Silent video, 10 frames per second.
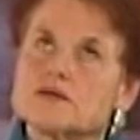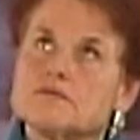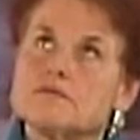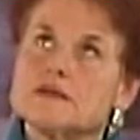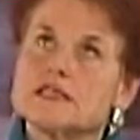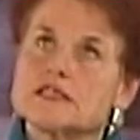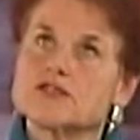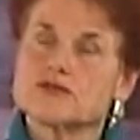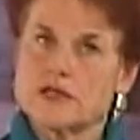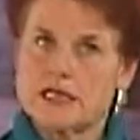
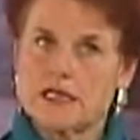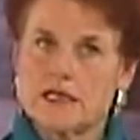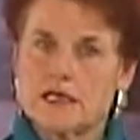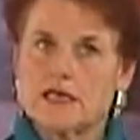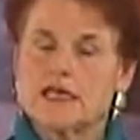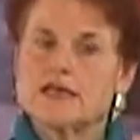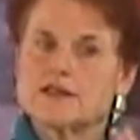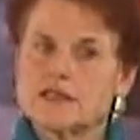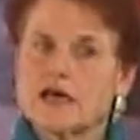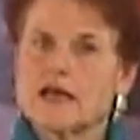mystery in
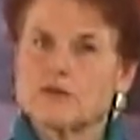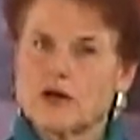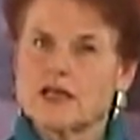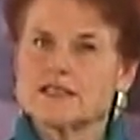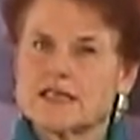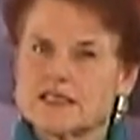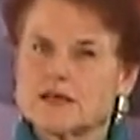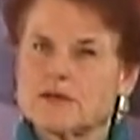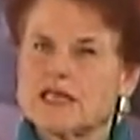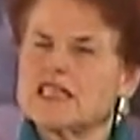the dying process to me.